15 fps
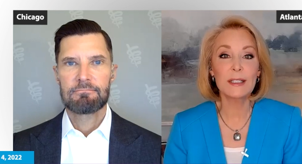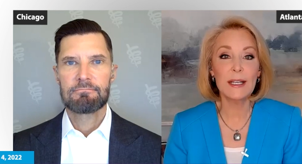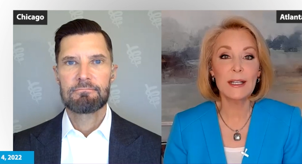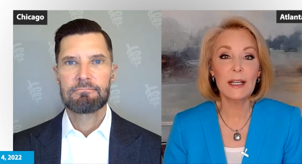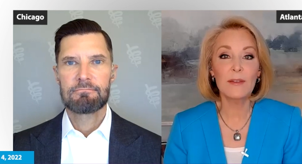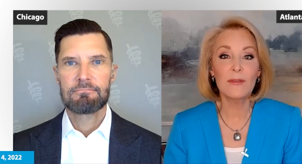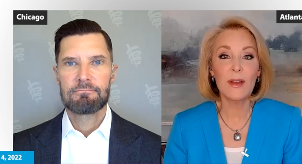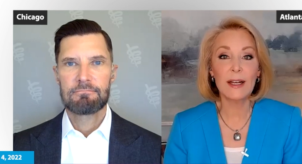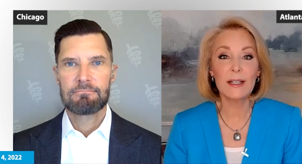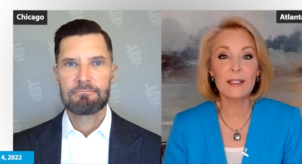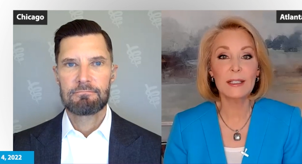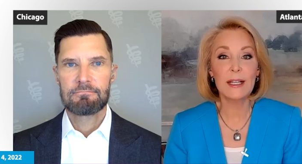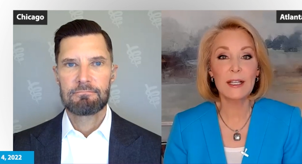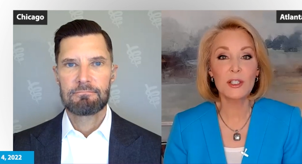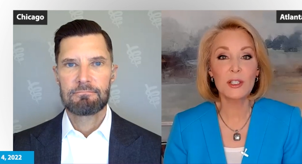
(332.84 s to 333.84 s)
Speaker 1: Tdap
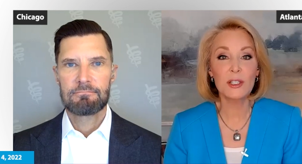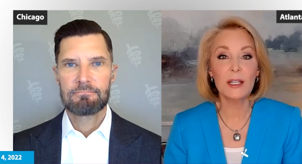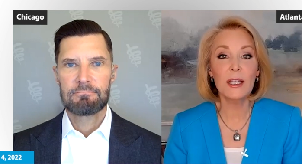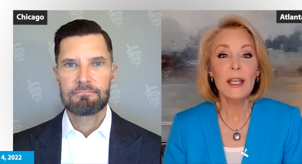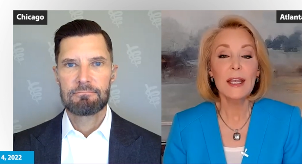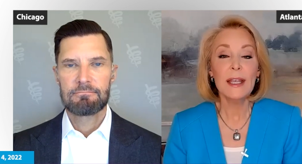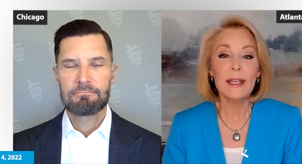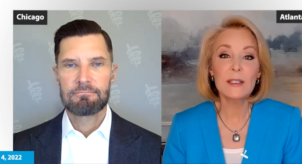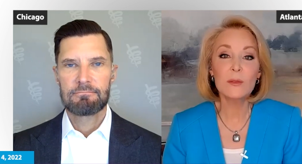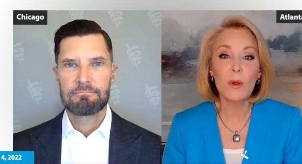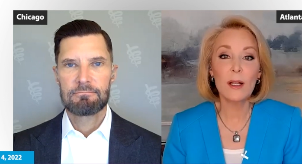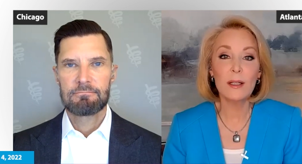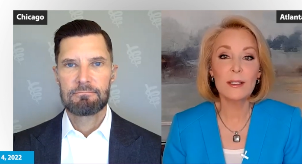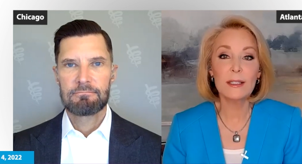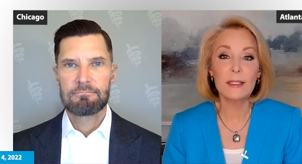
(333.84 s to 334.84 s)
vaccination as
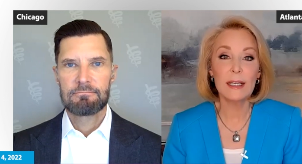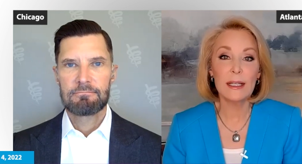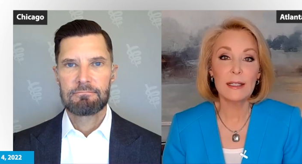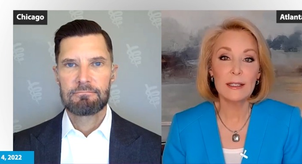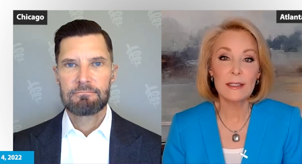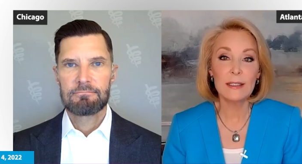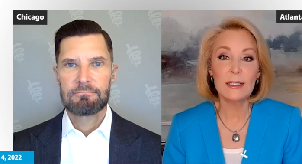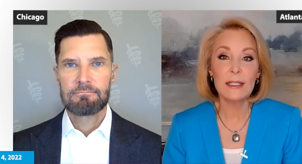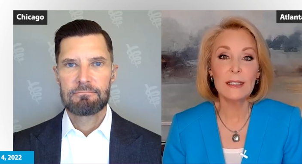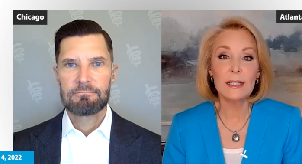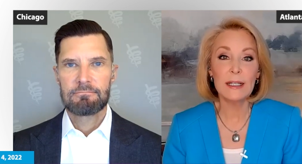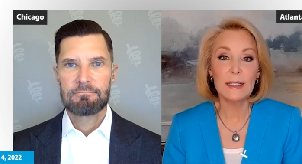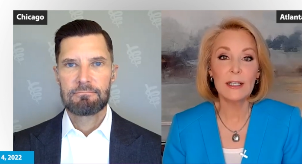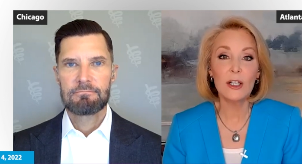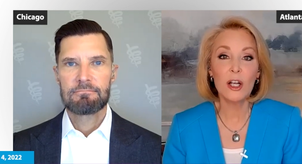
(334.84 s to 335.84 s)
well as, as any
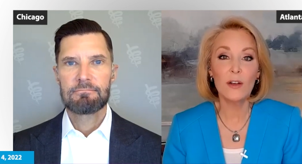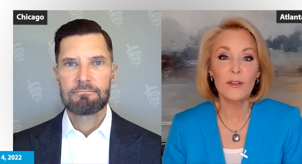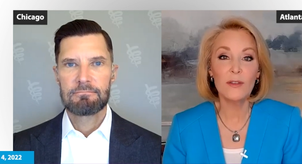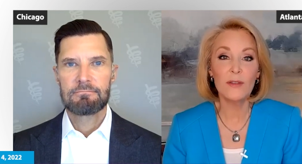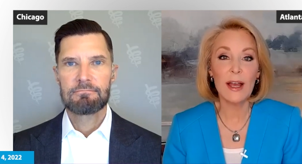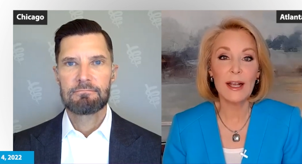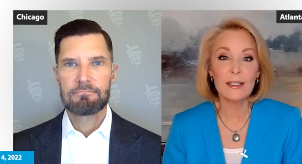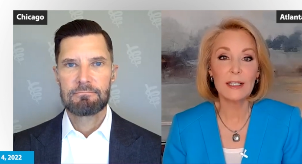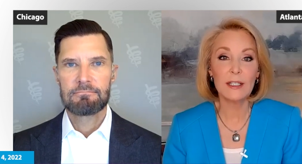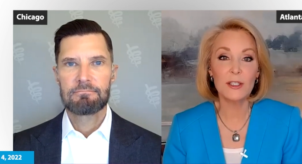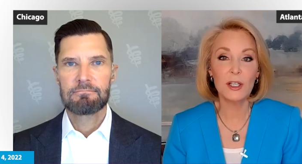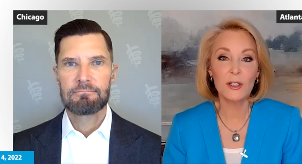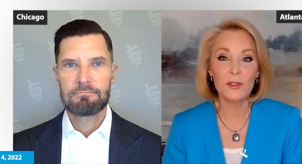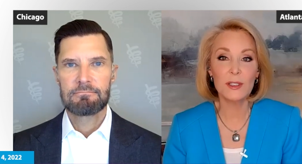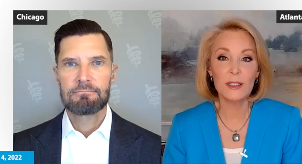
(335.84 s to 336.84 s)
needed COVID vaccine
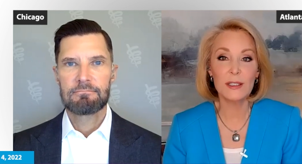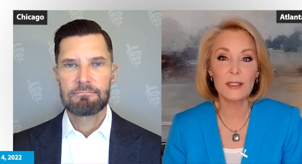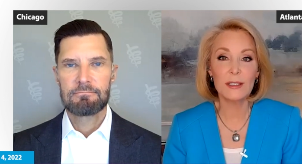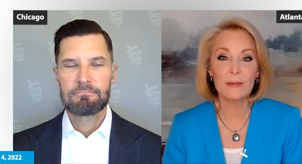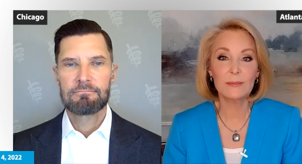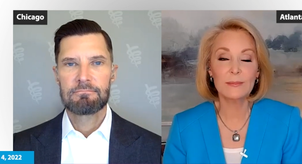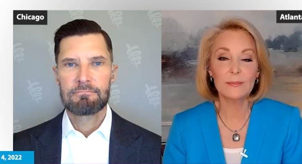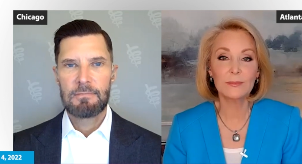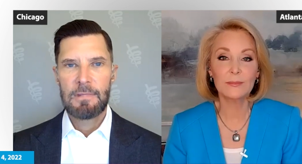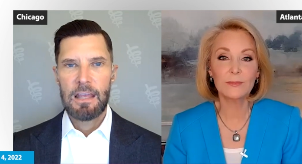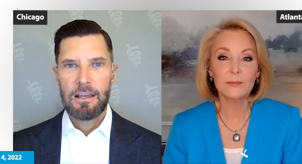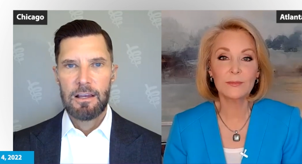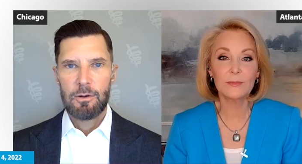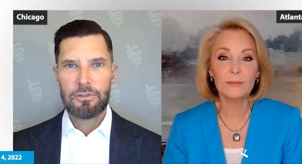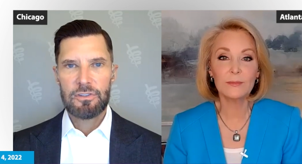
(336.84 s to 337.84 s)
doses.
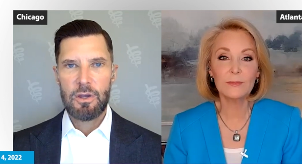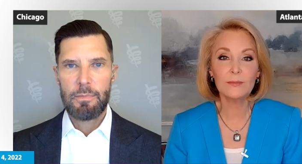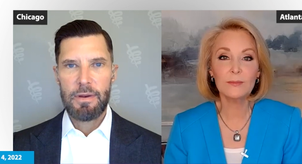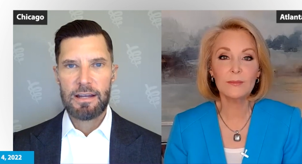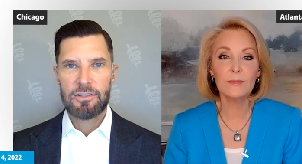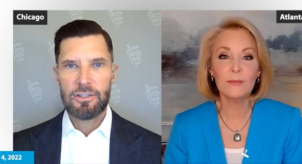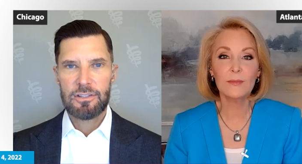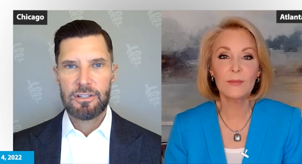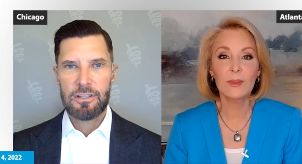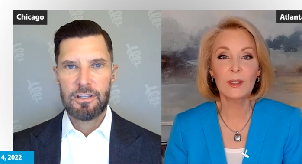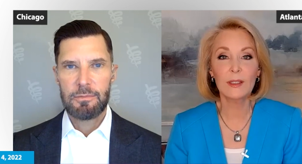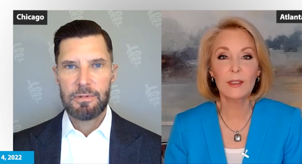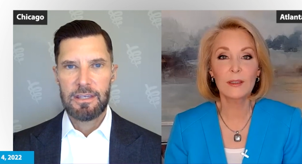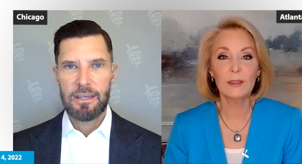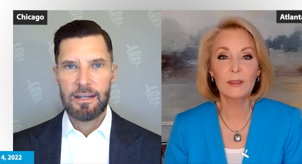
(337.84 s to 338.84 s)
Speaker 2: Let's go back just to the
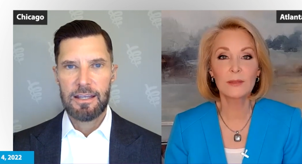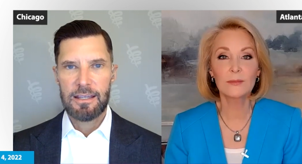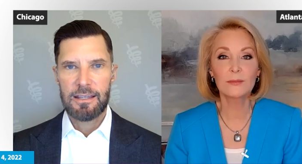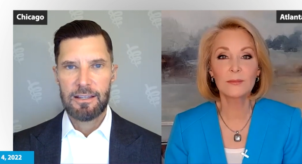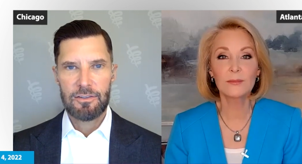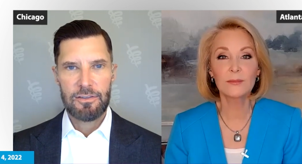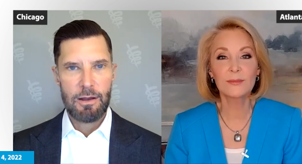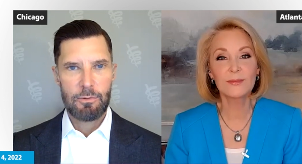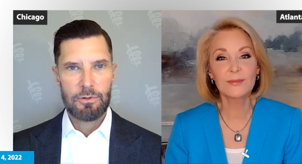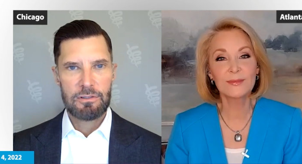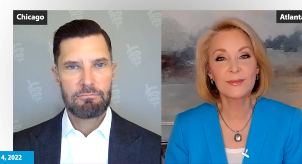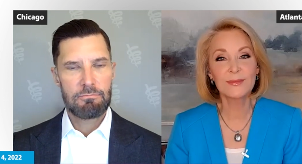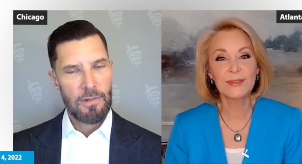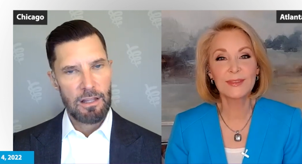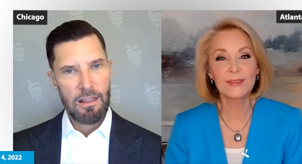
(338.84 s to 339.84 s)
beginning because that
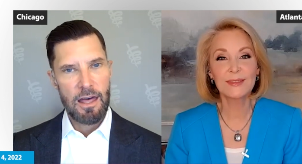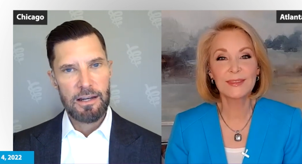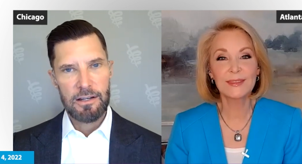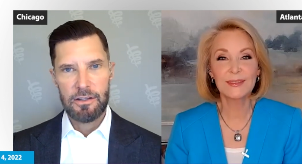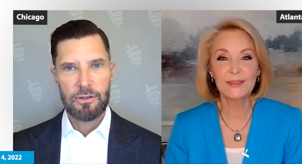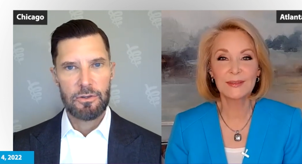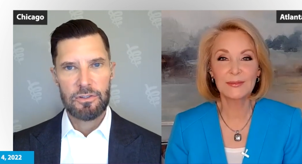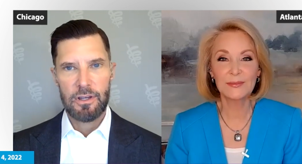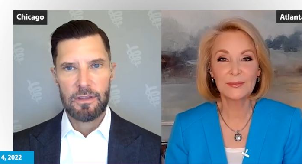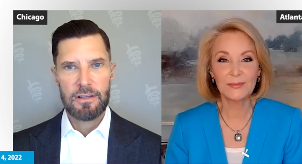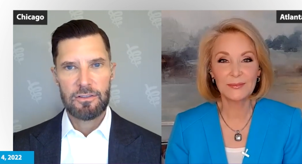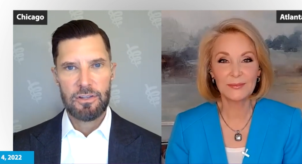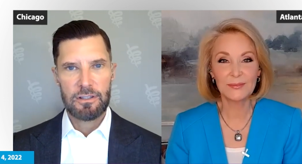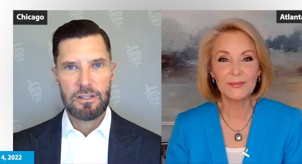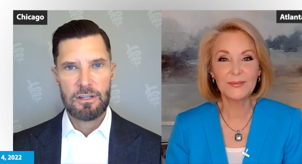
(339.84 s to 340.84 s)
was a lot of news on the
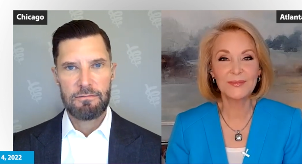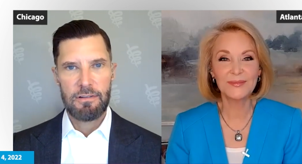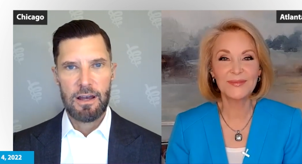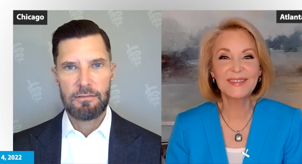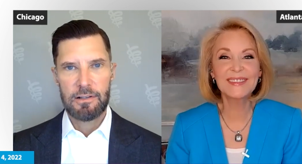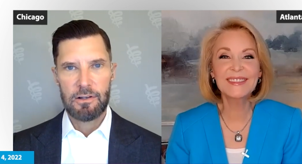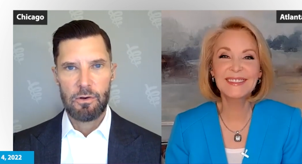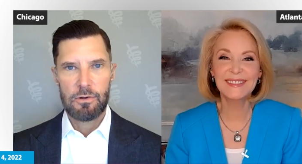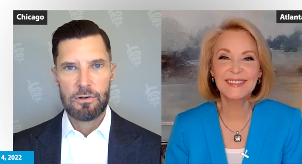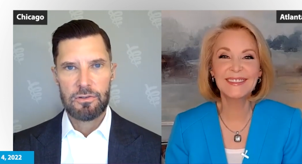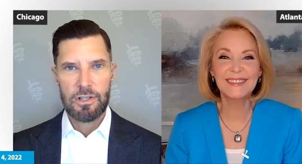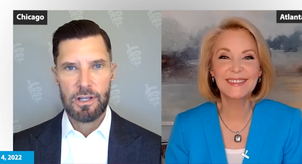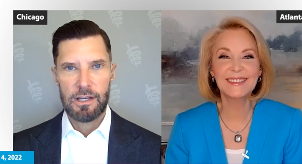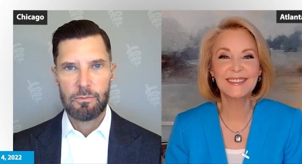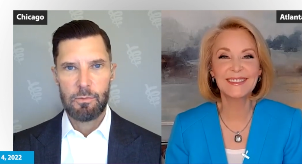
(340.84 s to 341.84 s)
65 and older
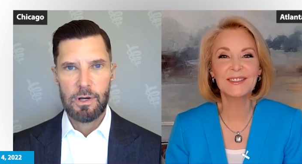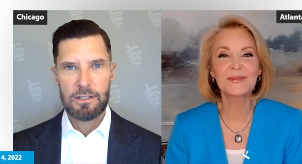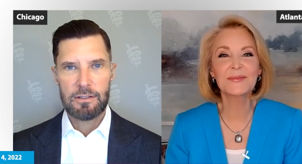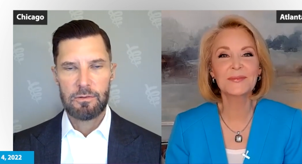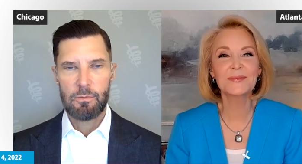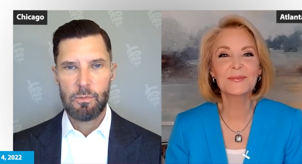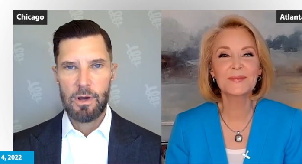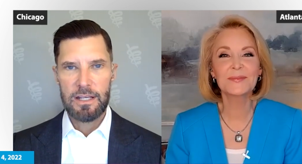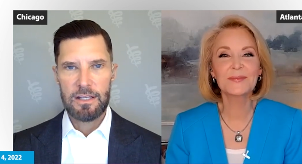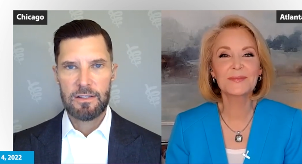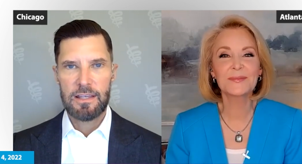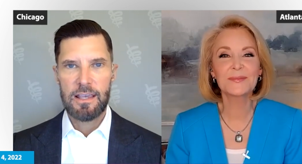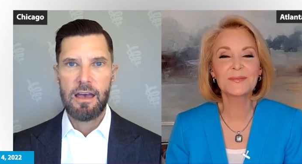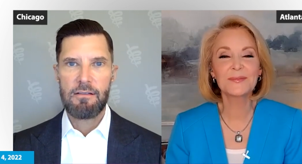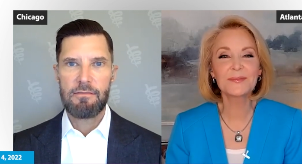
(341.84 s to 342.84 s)
side. What what is
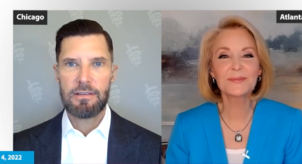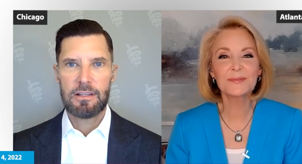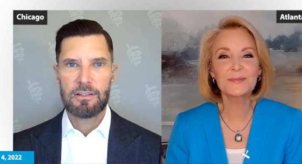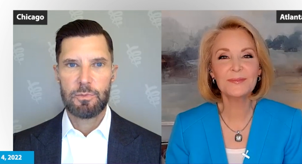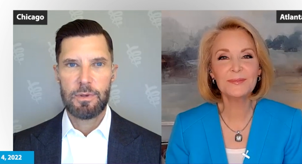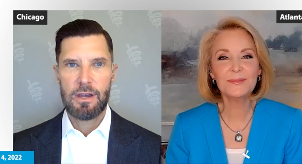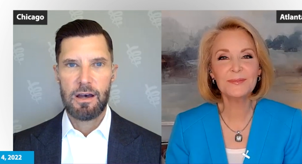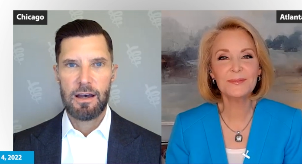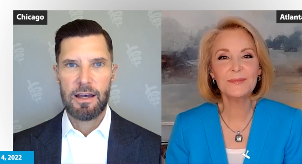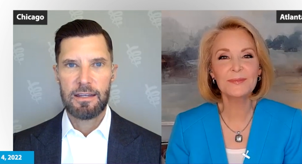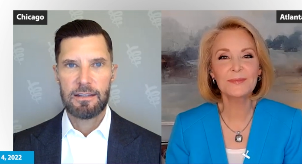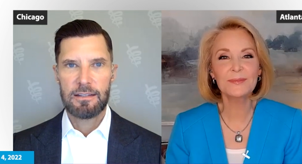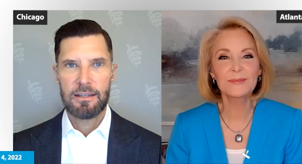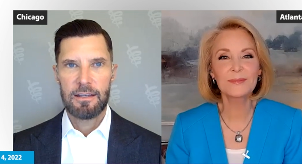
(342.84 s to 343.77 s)
the evidence behind